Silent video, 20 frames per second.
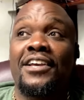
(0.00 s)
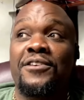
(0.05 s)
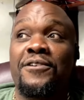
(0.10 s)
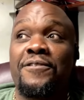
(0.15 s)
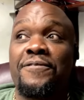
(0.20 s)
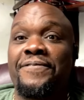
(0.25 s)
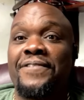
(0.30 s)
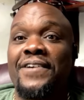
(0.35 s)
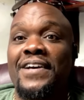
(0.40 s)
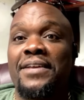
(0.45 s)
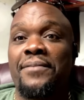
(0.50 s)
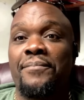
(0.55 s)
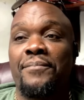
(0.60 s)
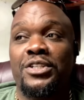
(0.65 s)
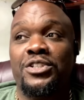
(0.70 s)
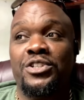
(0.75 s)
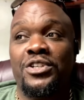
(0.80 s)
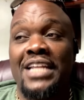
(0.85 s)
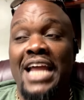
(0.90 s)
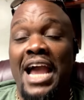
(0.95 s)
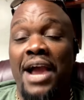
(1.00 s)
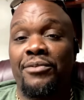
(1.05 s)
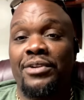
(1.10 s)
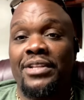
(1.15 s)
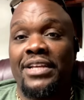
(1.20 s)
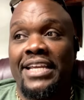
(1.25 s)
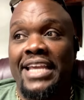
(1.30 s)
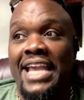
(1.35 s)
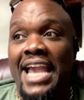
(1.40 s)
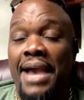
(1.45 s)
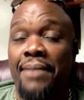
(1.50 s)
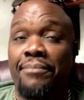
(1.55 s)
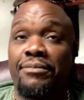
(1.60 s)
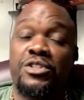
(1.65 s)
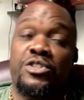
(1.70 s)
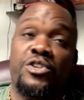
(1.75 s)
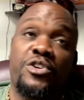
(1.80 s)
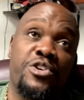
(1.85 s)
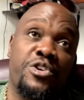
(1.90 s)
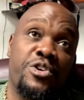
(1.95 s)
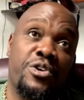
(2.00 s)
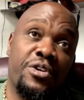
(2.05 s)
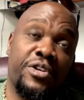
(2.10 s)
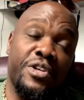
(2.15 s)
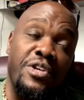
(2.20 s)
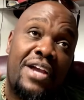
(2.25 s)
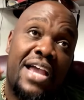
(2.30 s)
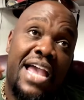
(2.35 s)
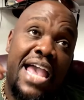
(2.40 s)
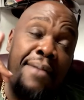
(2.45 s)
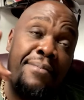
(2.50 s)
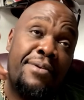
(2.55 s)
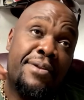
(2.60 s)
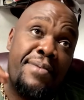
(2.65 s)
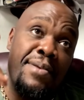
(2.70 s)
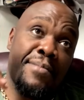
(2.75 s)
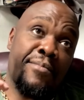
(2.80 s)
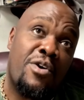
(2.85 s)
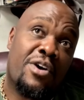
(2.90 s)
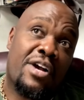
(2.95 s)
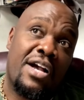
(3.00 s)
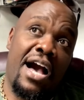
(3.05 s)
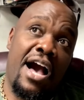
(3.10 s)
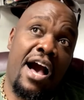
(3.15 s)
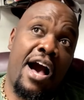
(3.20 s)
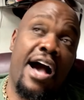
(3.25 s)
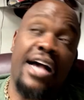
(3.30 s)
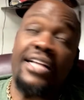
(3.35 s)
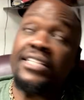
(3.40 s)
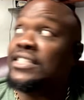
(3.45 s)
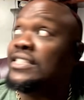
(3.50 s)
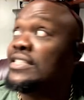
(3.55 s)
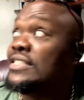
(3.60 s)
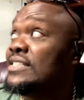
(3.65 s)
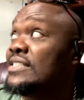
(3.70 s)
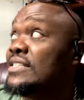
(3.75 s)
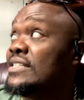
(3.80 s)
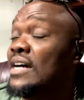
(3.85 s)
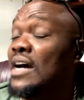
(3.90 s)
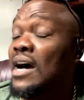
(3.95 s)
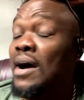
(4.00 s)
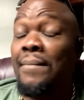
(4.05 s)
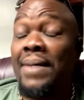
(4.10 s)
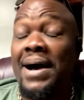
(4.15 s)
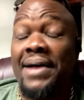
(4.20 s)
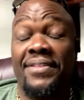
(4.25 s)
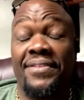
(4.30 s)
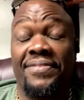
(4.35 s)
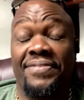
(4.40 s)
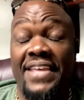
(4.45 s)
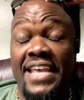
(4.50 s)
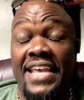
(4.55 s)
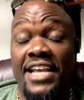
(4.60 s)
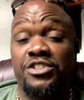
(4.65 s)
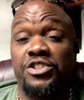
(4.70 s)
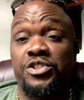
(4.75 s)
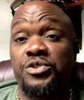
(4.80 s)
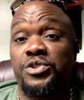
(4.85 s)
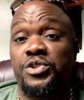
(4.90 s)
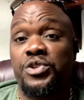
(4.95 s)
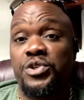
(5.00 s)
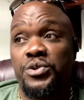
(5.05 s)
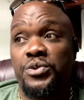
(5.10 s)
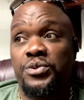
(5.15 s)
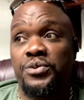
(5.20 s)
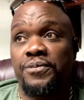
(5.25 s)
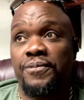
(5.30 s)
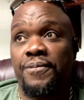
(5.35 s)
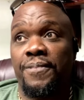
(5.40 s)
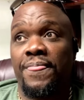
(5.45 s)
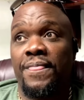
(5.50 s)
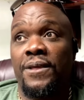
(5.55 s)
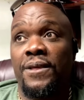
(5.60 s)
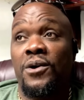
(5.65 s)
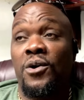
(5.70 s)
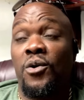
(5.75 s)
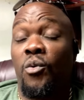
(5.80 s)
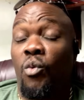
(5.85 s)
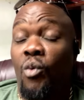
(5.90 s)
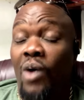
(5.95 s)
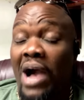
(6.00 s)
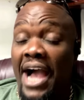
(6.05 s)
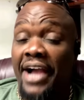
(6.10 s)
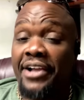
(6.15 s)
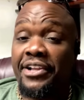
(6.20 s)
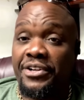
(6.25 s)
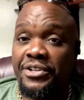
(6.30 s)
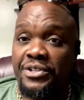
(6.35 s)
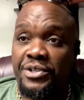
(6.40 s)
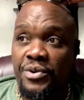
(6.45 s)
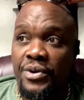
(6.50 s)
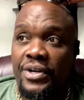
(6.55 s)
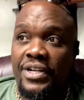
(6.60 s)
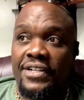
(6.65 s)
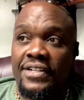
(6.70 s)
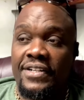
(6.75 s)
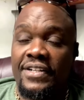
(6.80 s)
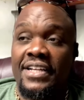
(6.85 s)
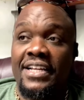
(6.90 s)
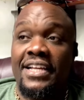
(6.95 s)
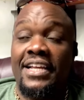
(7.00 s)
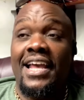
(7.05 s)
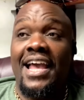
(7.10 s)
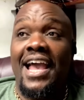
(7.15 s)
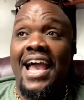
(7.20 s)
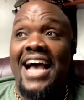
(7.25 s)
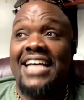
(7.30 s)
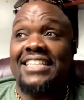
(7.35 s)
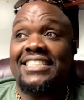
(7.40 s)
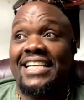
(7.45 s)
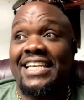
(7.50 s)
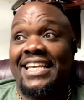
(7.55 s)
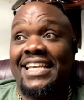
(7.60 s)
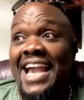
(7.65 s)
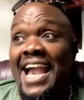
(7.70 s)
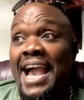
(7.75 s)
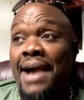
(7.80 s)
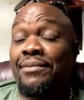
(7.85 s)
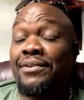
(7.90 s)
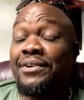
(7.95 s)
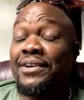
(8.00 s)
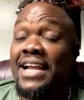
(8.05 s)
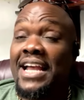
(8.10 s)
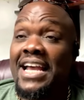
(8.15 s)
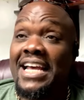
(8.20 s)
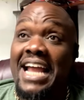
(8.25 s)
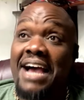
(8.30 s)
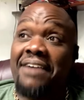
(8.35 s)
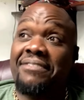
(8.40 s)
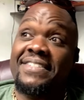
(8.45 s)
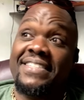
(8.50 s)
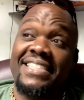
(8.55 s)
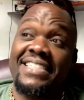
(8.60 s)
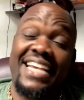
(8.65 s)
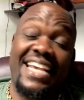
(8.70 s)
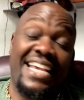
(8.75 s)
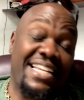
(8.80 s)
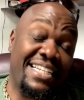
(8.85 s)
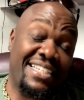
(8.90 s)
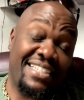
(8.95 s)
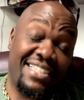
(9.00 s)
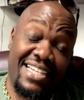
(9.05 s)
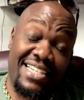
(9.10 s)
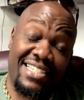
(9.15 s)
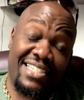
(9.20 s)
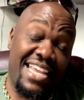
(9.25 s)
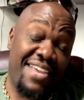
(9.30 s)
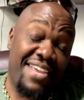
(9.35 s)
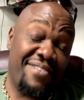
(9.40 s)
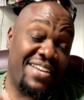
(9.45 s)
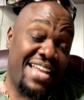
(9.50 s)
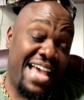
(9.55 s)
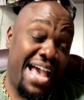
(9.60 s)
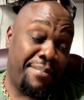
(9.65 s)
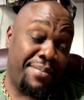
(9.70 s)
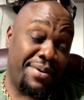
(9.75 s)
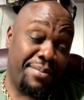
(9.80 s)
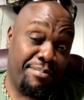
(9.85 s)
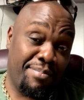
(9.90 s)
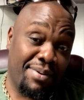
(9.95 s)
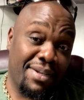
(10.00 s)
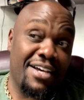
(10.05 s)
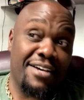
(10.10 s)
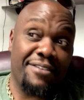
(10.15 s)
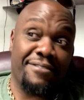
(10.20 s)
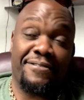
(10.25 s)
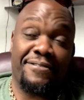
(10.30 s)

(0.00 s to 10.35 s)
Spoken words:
You feel it, but you're not really a gambler. So you're able to be more conscious about the things you do while you're doing it. Right. As a gambler, and I've seen this even happen to Bluff.